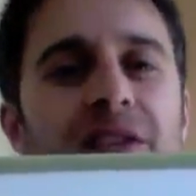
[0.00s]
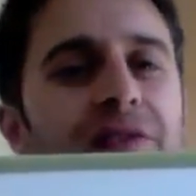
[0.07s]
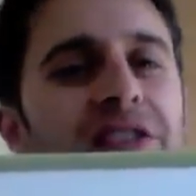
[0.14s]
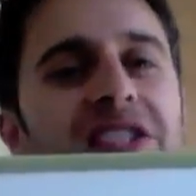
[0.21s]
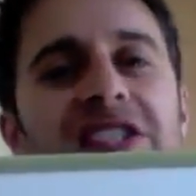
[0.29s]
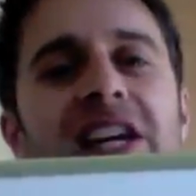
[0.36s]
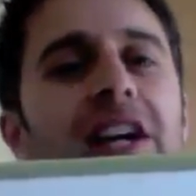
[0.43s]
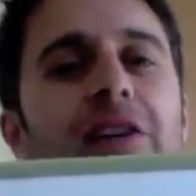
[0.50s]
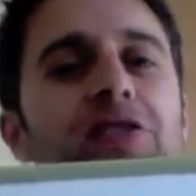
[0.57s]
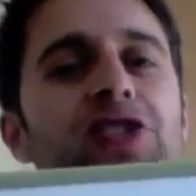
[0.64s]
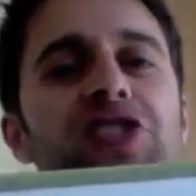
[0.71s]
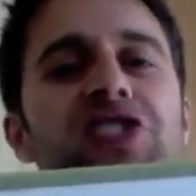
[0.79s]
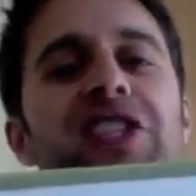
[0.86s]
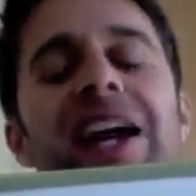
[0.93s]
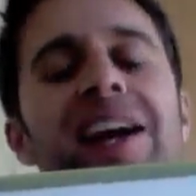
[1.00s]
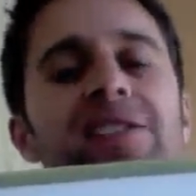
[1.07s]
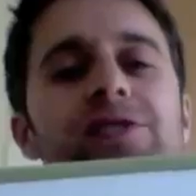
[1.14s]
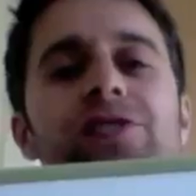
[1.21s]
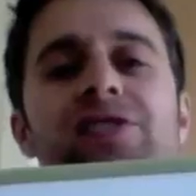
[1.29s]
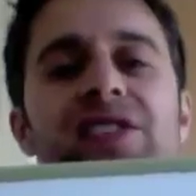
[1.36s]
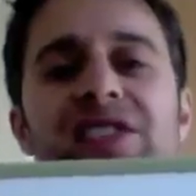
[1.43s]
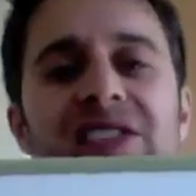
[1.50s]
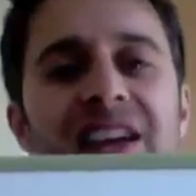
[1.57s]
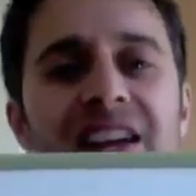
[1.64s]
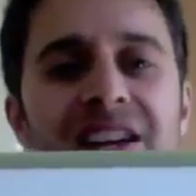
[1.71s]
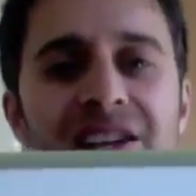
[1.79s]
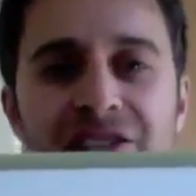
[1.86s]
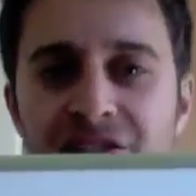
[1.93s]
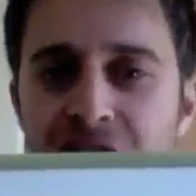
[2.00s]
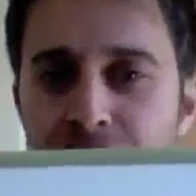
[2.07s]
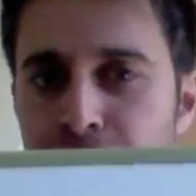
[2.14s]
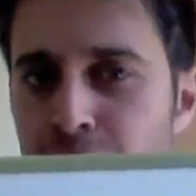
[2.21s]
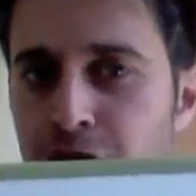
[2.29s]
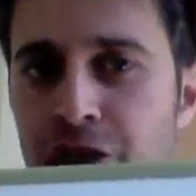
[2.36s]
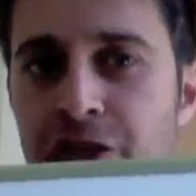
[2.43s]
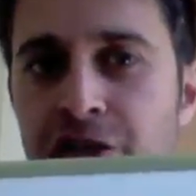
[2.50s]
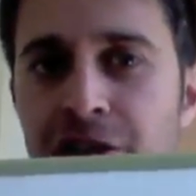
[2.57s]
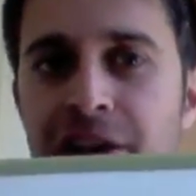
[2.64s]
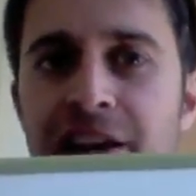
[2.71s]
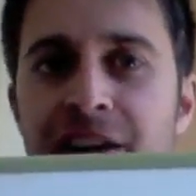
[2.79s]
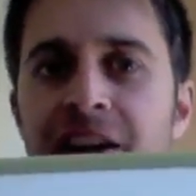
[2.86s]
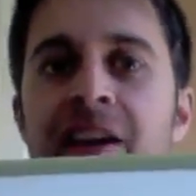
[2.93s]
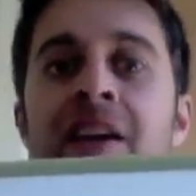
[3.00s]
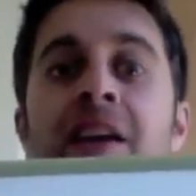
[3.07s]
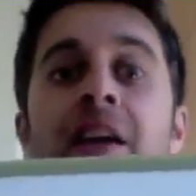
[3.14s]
if a singer just dazzles the stage, scintillating.